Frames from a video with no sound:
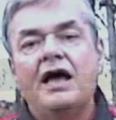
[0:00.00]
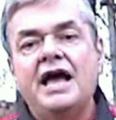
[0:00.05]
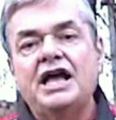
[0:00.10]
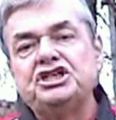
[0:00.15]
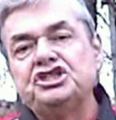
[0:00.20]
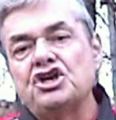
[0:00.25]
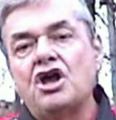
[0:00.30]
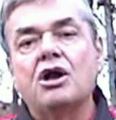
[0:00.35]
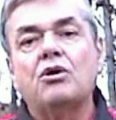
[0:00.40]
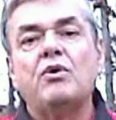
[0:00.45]

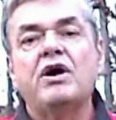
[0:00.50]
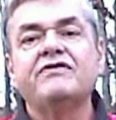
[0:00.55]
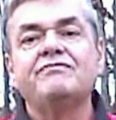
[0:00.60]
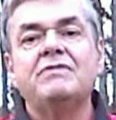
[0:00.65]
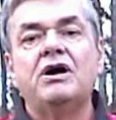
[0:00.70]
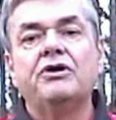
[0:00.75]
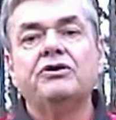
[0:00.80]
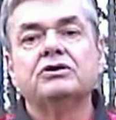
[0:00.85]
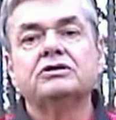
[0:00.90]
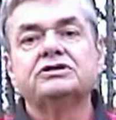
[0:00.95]
At Shockwave
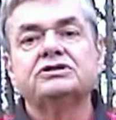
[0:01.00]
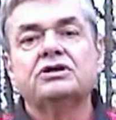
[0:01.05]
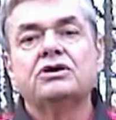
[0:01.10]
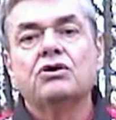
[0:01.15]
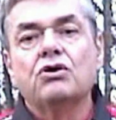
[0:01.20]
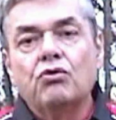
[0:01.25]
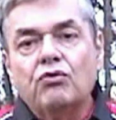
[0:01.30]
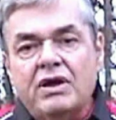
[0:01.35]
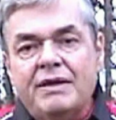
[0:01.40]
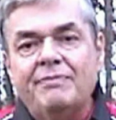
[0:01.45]
Motors,
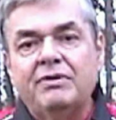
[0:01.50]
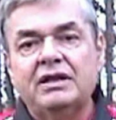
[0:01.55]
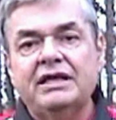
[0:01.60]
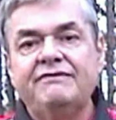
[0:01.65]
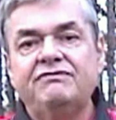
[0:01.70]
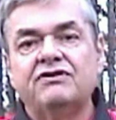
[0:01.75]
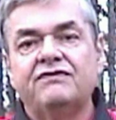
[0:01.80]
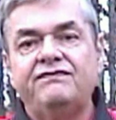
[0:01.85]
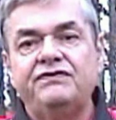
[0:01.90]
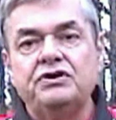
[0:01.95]
we
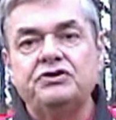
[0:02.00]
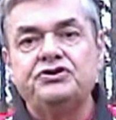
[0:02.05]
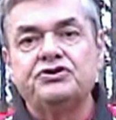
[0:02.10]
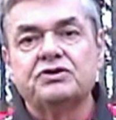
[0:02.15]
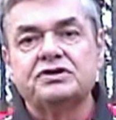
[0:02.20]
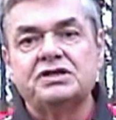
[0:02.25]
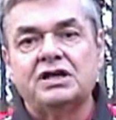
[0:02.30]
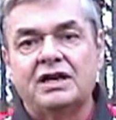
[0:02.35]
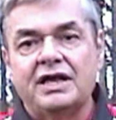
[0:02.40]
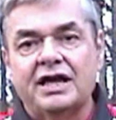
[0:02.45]
believe the
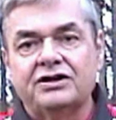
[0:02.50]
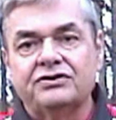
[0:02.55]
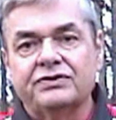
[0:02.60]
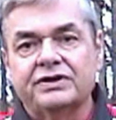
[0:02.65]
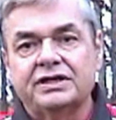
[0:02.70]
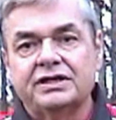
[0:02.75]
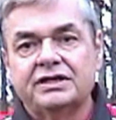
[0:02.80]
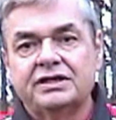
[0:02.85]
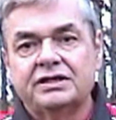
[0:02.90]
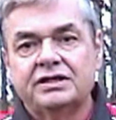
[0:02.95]
future is
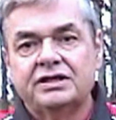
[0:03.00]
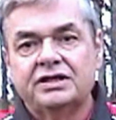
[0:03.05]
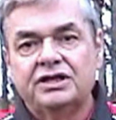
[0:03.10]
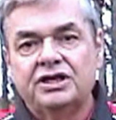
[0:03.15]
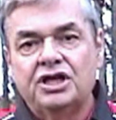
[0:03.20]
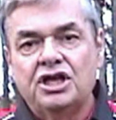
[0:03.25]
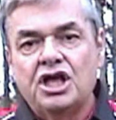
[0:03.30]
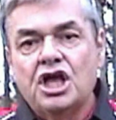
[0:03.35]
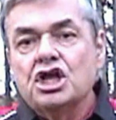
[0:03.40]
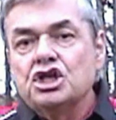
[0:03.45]
electric.
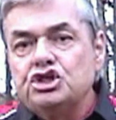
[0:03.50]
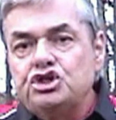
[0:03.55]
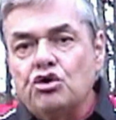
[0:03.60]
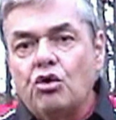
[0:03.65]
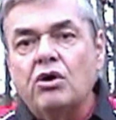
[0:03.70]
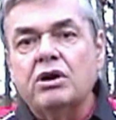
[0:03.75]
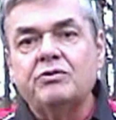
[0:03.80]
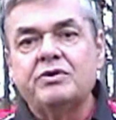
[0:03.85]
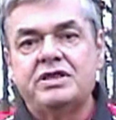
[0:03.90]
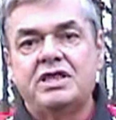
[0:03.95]

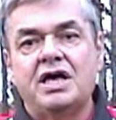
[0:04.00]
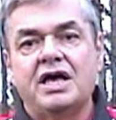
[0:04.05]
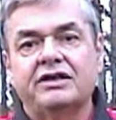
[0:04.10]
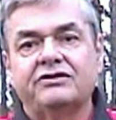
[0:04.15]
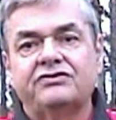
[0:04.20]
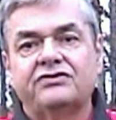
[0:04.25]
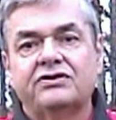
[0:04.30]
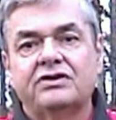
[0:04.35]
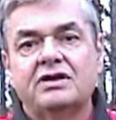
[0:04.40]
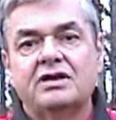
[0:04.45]
Join with
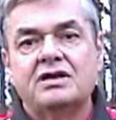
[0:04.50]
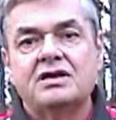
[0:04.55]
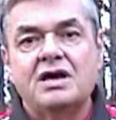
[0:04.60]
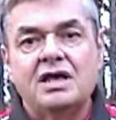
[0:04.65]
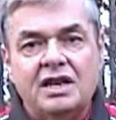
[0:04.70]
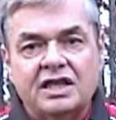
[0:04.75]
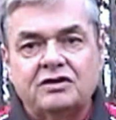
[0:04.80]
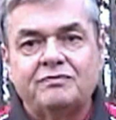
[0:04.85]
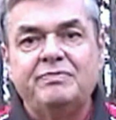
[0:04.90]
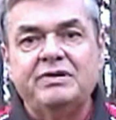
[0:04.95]
us
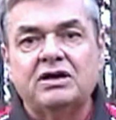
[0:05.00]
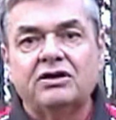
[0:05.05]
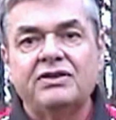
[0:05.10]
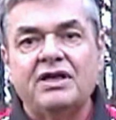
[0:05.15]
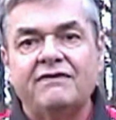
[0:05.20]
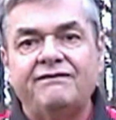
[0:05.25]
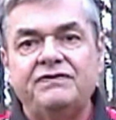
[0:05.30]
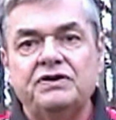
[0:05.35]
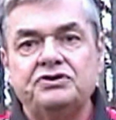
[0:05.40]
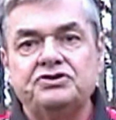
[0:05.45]
and let's build
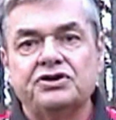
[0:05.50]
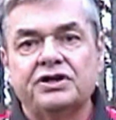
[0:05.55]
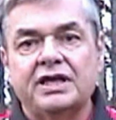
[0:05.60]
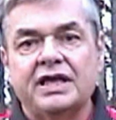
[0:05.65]
that future